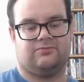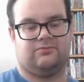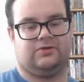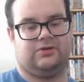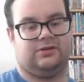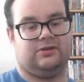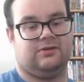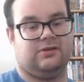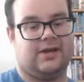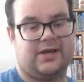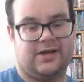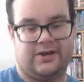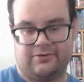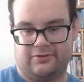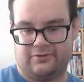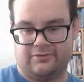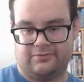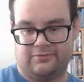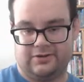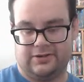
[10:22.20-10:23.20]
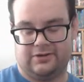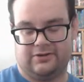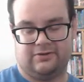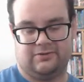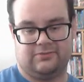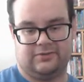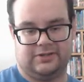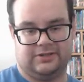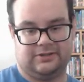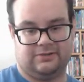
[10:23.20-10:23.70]
with a lighter, you
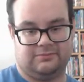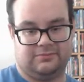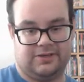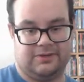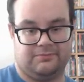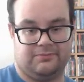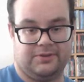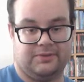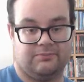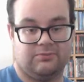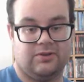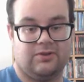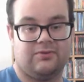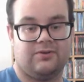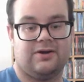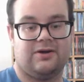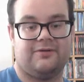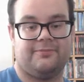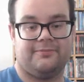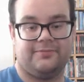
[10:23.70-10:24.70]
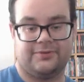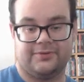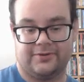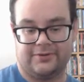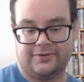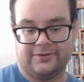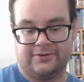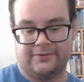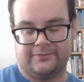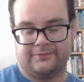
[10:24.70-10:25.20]
know, and him being blown up,
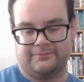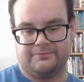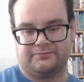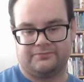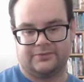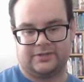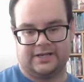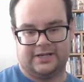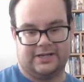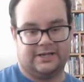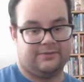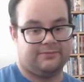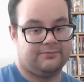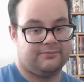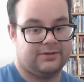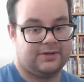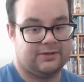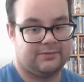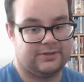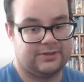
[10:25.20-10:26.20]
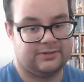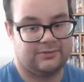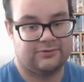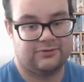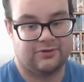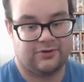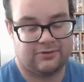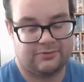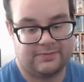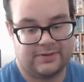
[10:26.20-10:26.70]
and him becoming
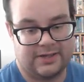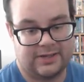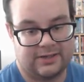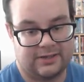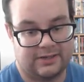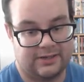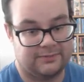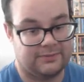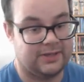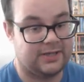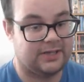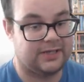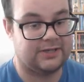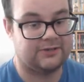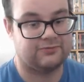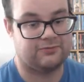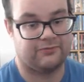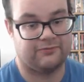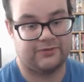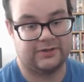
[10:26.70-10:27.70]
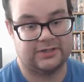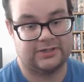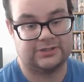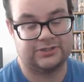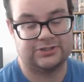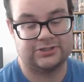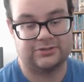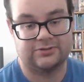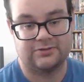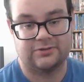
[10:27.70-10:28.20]
Darkman, and him getting his
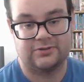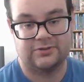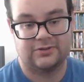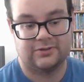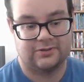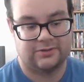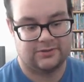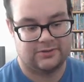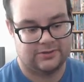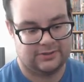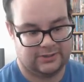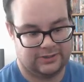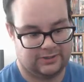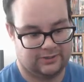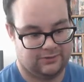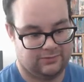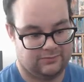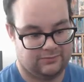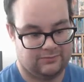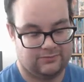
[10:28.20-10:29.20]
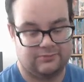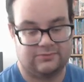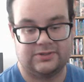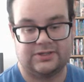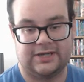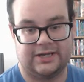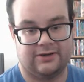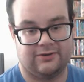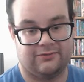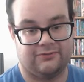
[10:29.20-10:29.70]
revenge, you know,
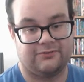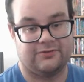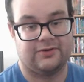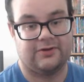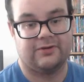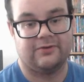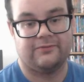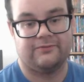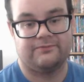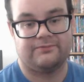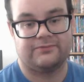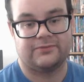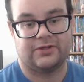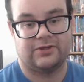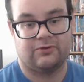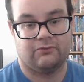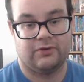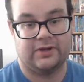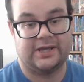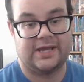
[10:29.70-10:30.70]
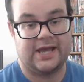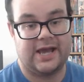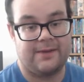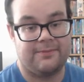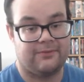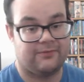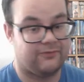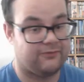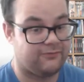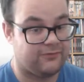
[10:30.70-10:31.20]
kind of
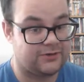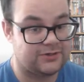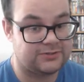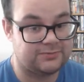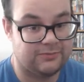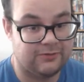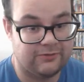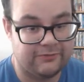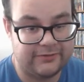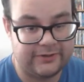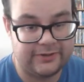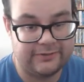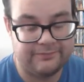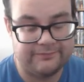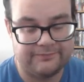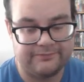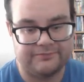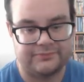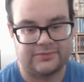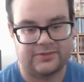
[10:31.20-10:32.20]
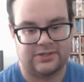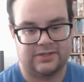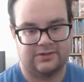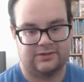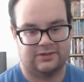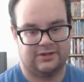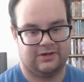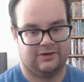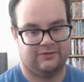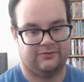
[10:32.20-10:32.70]
recap of the first movie
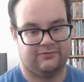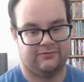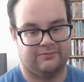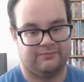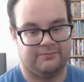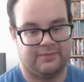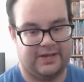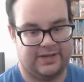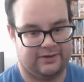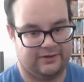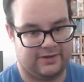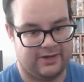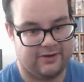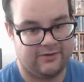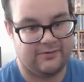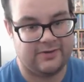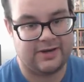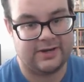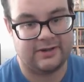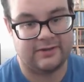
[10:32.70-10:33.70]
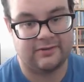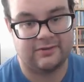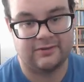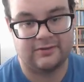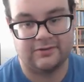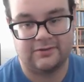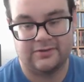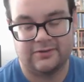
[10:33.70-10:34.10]
of Peyton narrating.